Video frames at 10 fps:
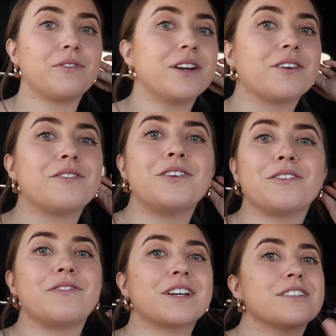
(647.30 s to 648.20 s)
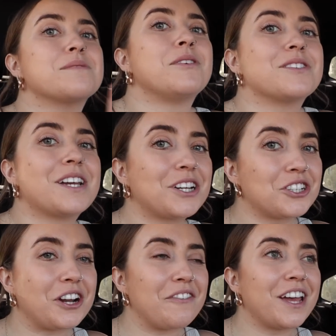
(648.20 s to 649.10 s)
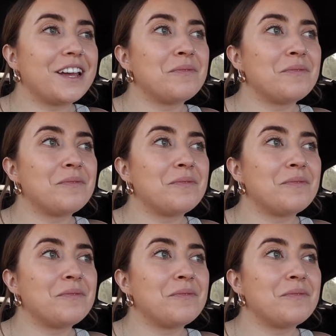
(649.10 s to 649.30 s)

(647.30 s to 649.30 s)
We don't know if you can fix a small section of it